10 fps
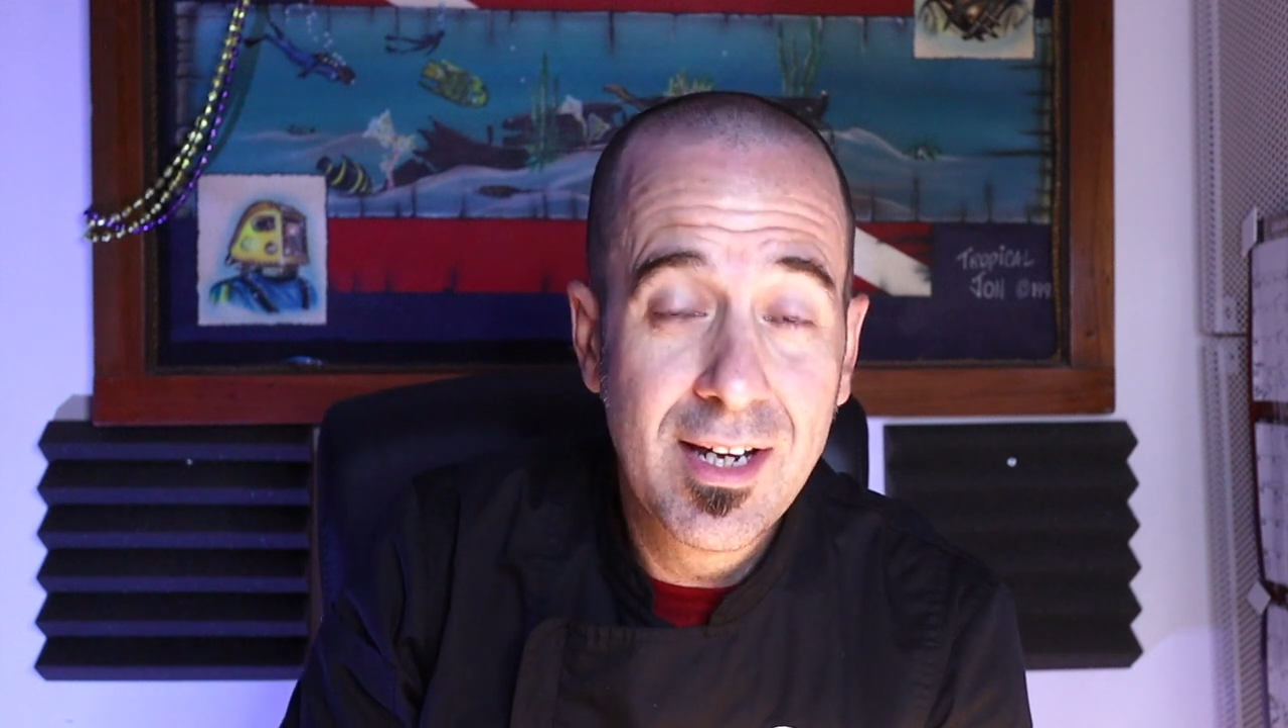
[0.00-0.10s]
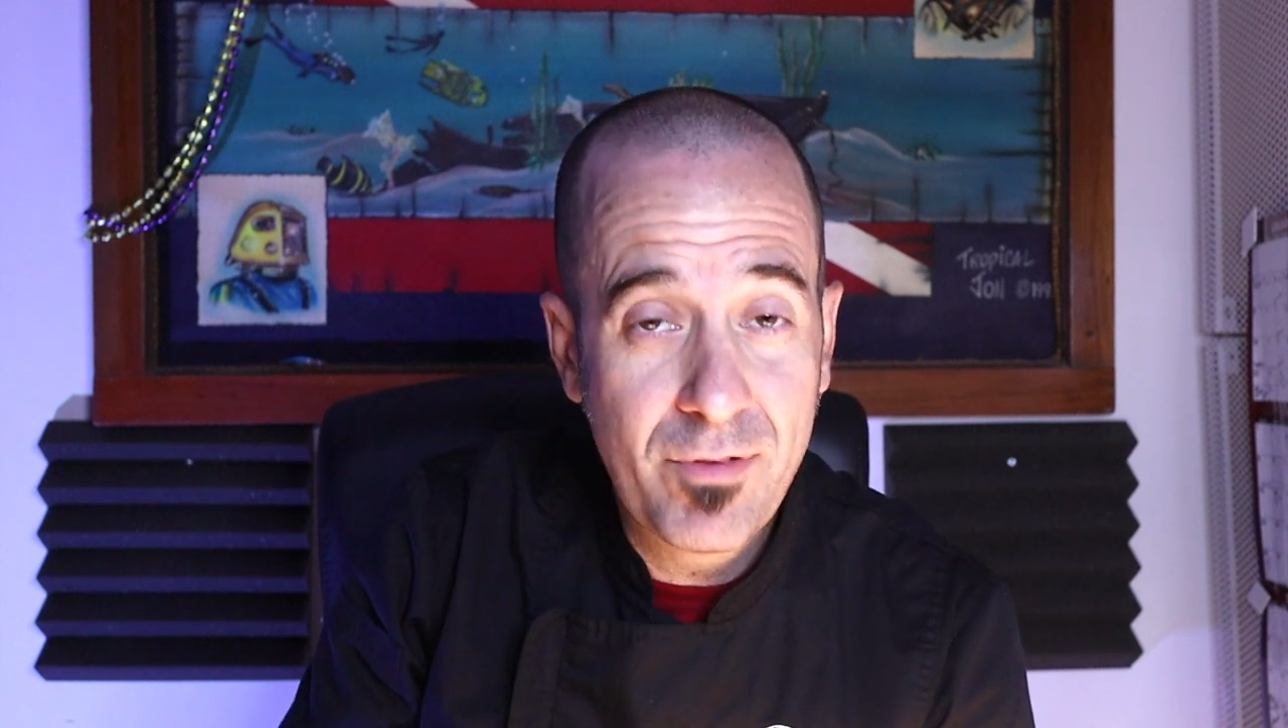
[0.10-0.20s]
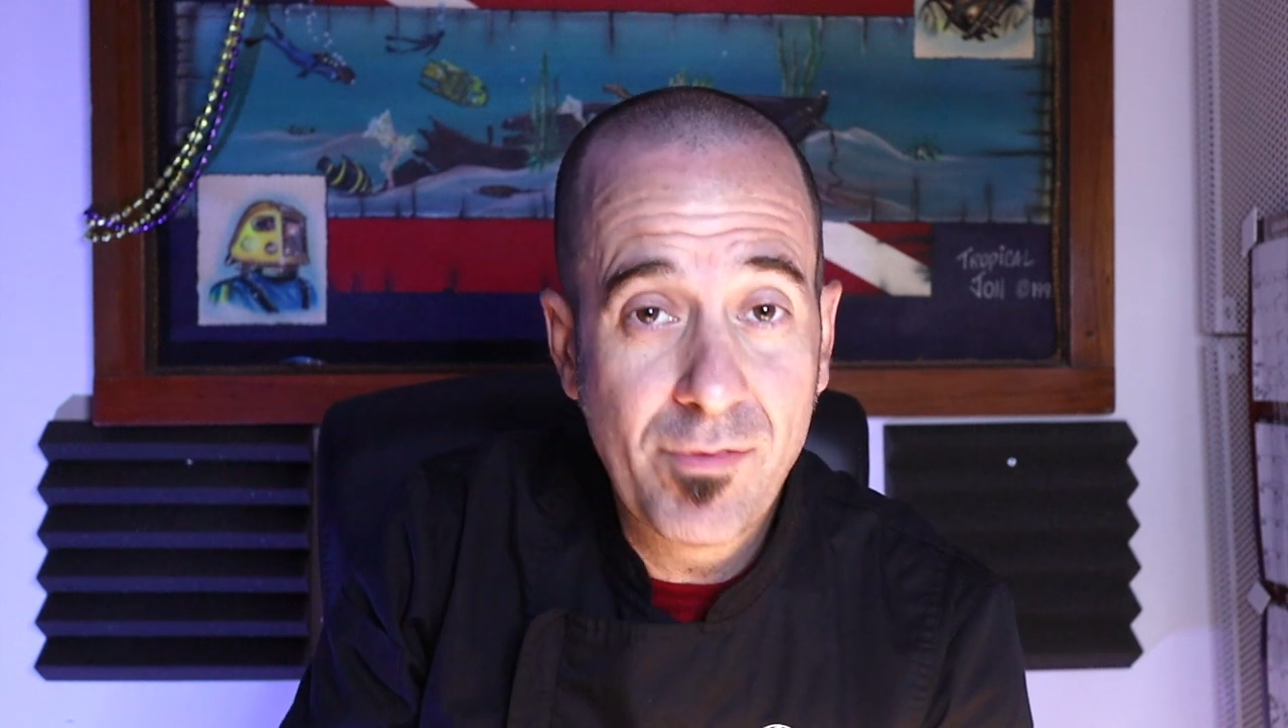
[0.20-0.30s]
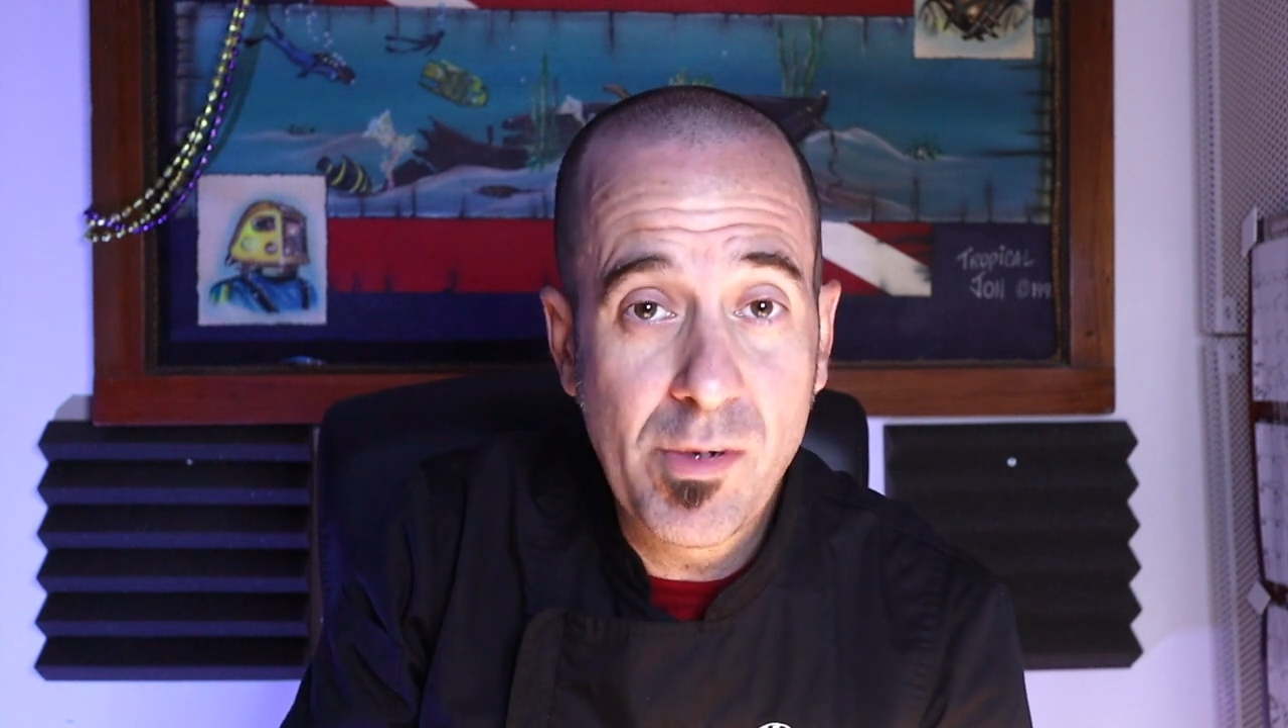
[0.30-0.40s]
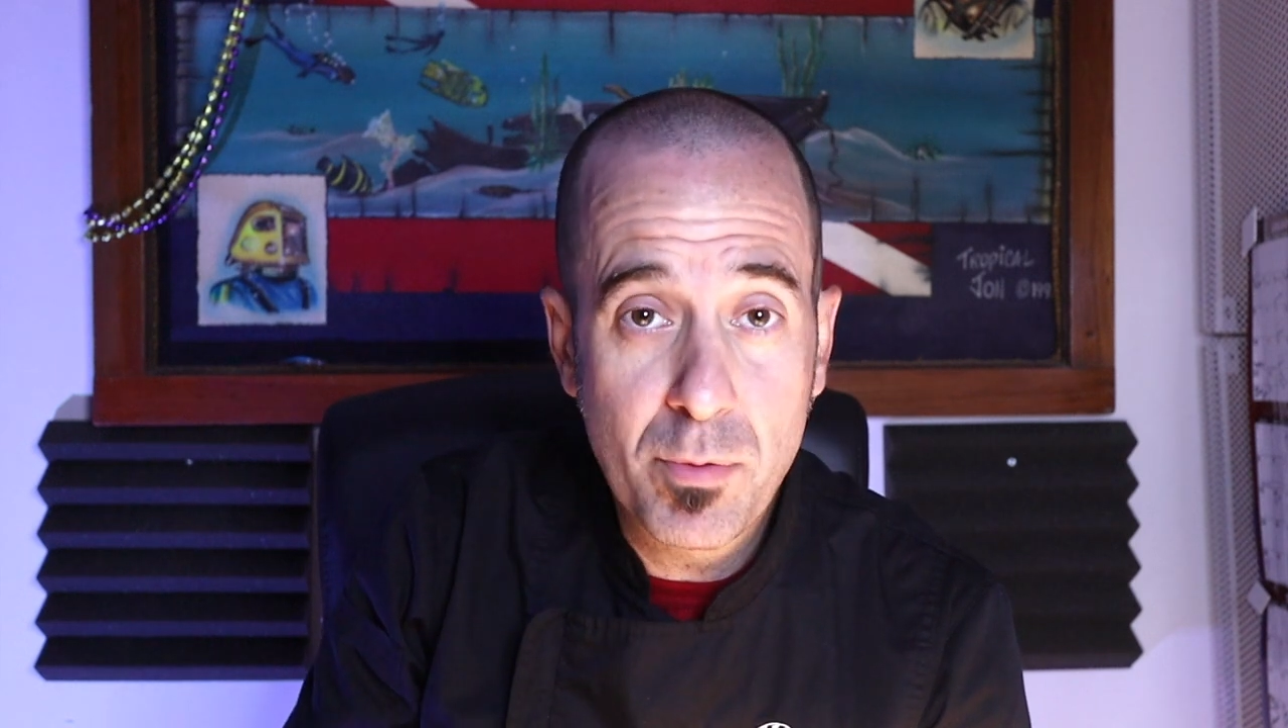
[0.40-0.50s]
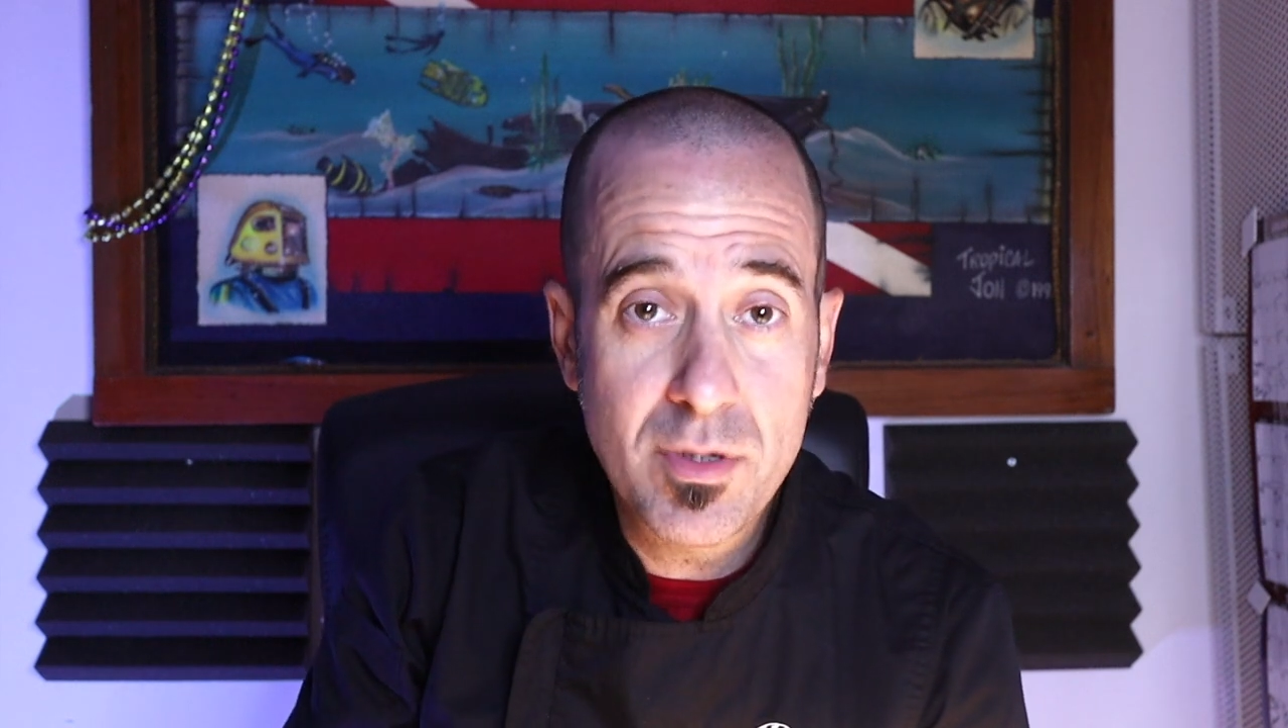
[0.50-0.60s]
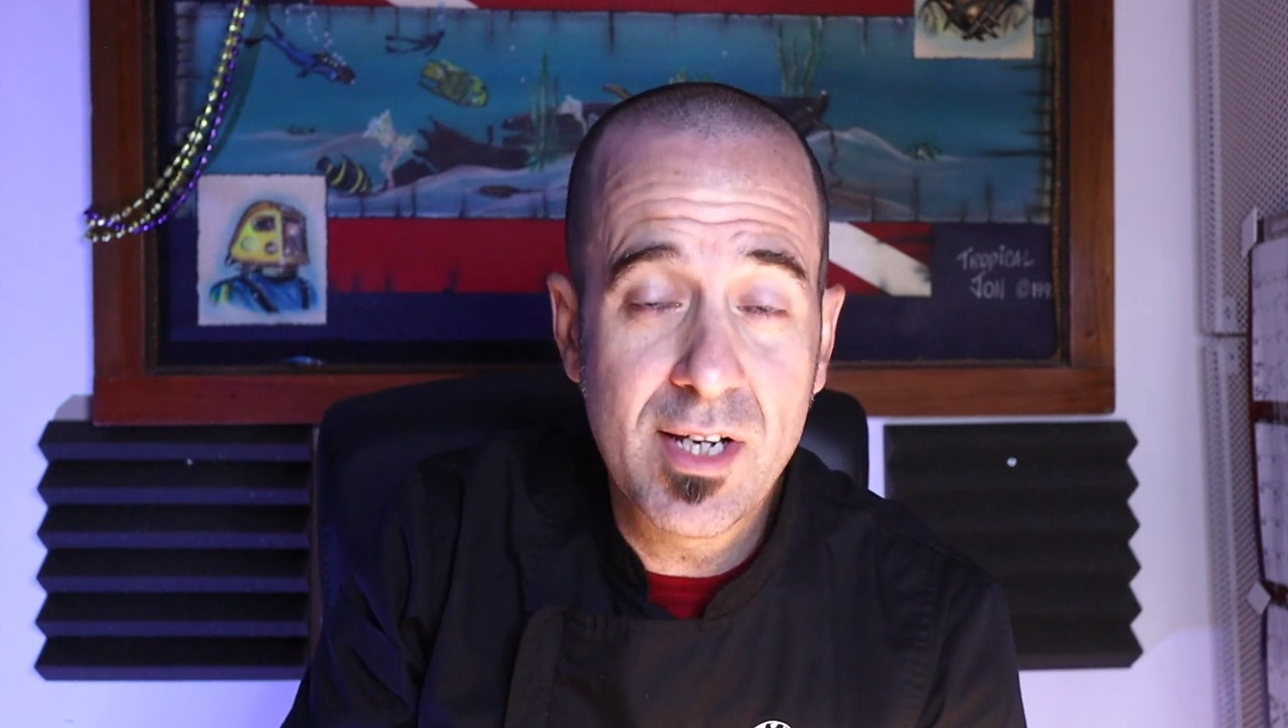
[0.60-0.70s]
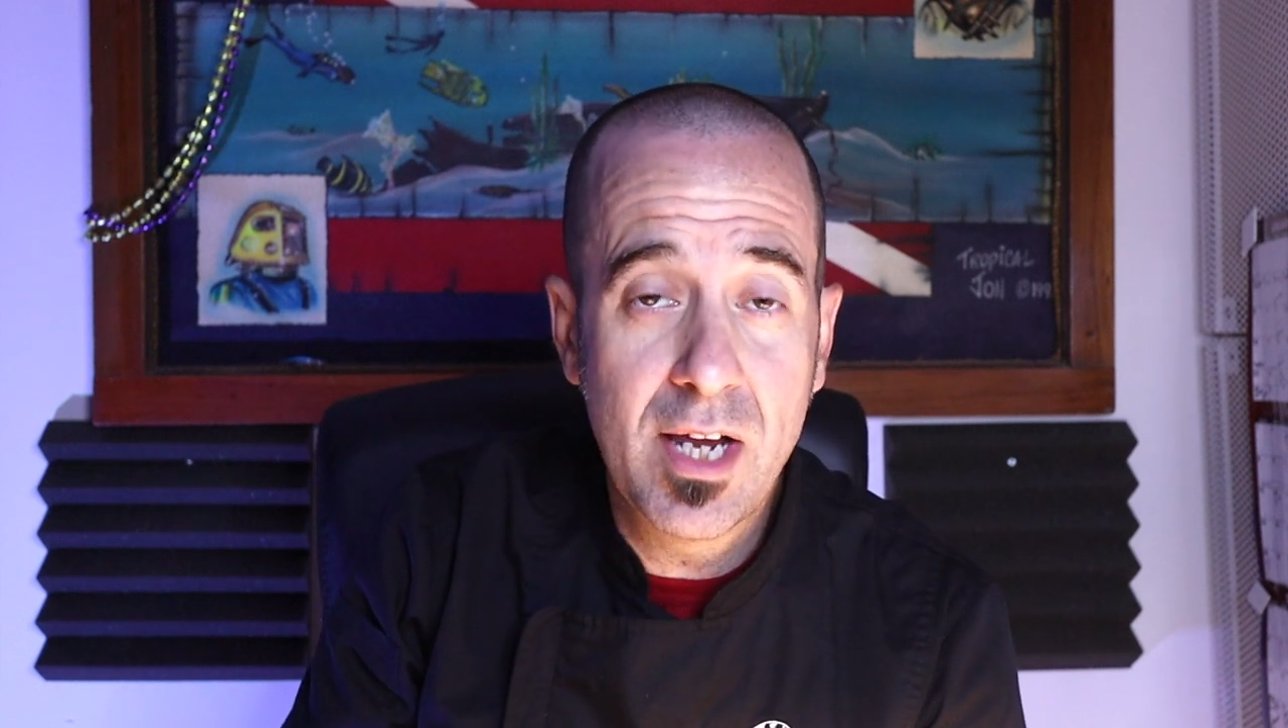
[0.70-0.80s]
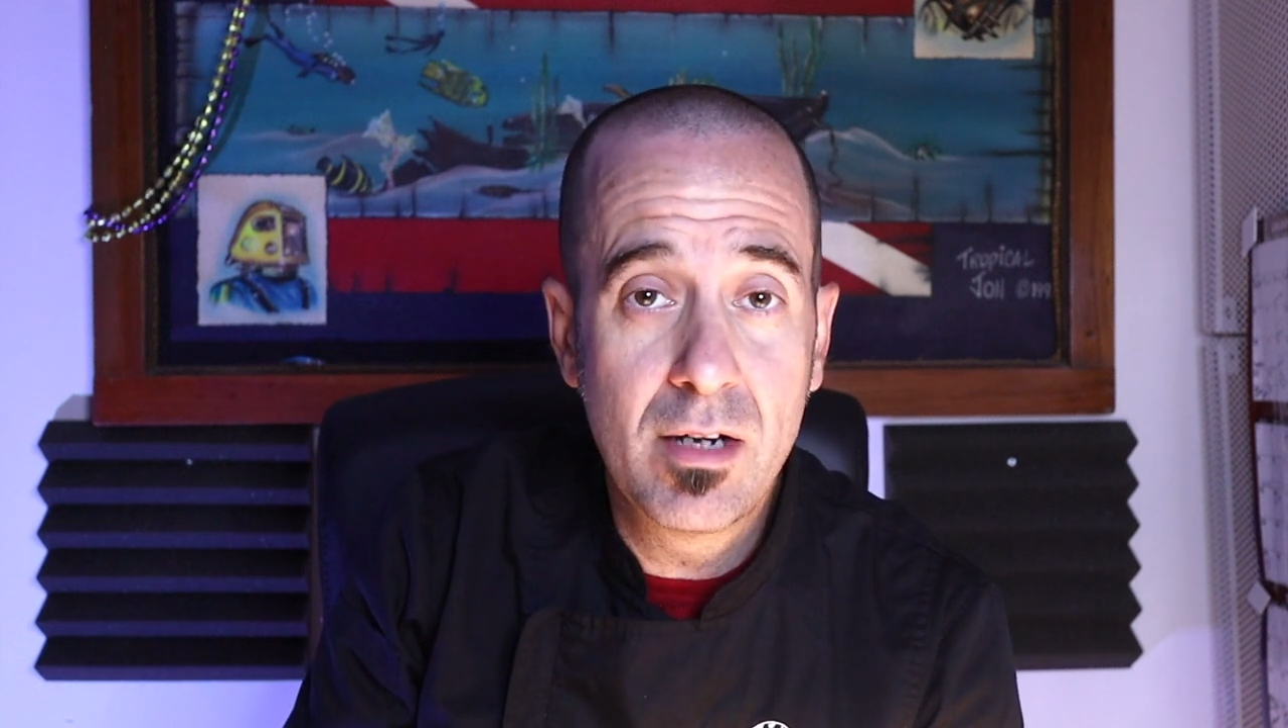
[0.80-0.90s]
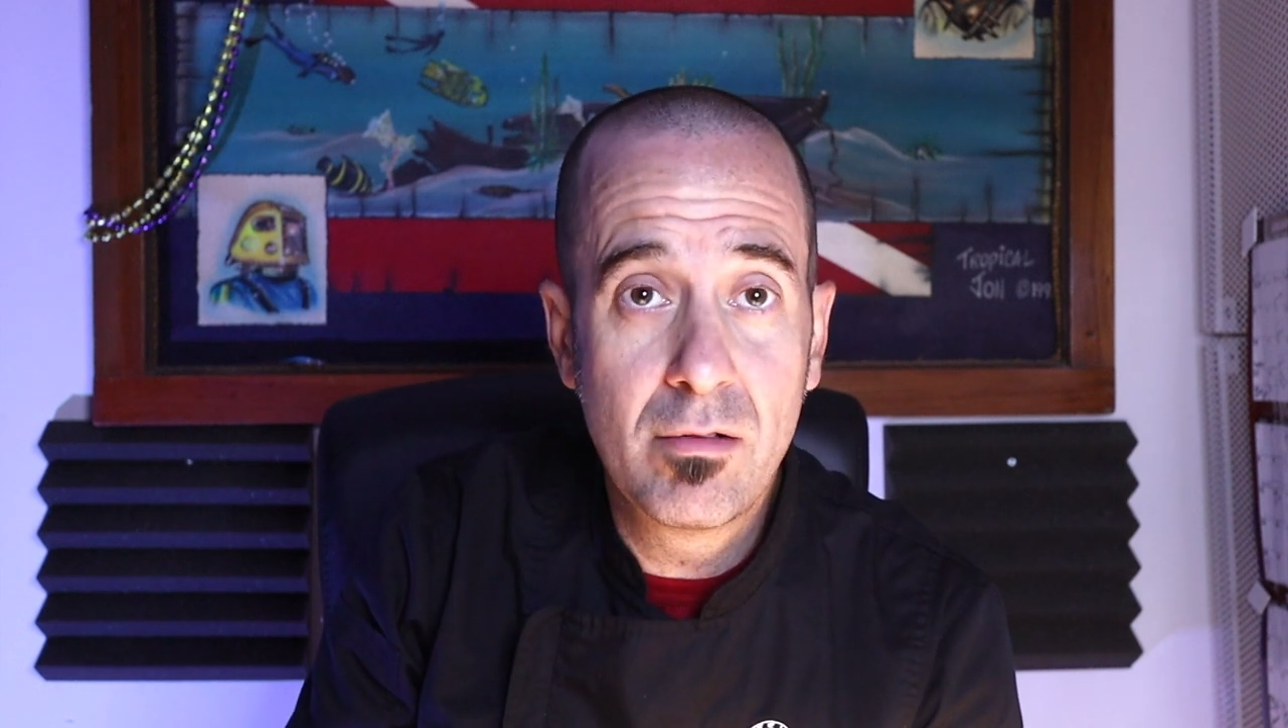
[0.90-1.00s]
50%